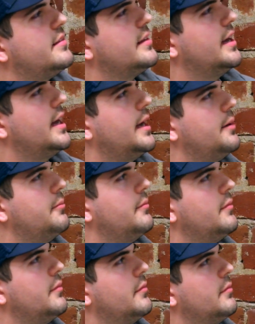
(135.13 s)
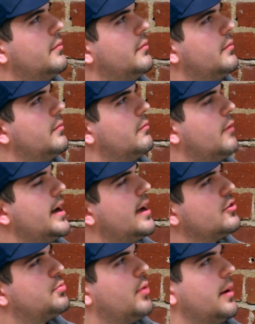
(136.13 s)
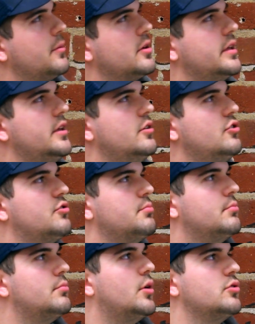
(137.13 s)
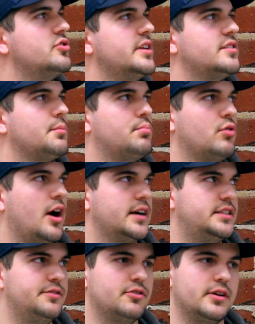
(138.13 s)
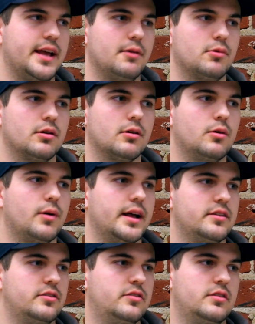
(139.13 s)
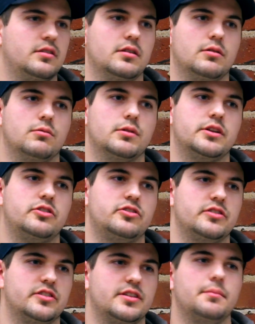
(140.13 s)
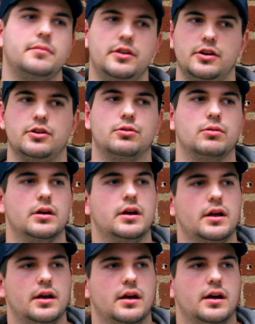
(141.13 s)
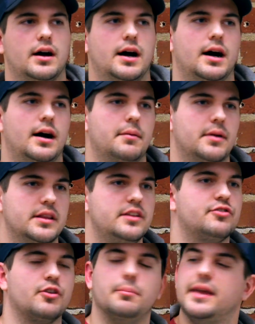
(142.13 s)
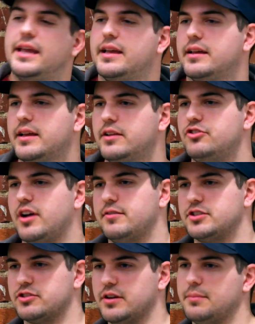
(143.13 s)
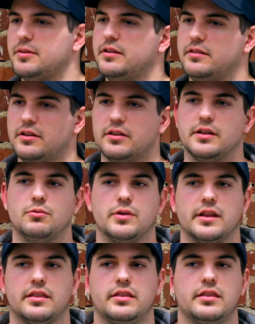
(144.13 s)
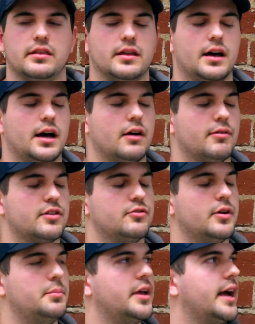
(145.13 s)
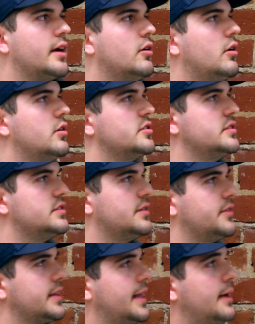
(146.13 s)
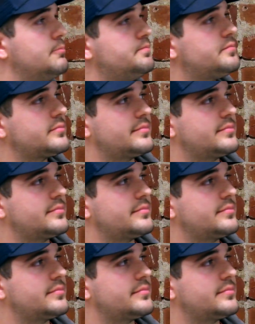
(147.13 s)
it's right now it's primarily used mostly as a proxy for network requests, which is something new, at least for me in JavaScript and dealing with RESTful API calls and stuff like that.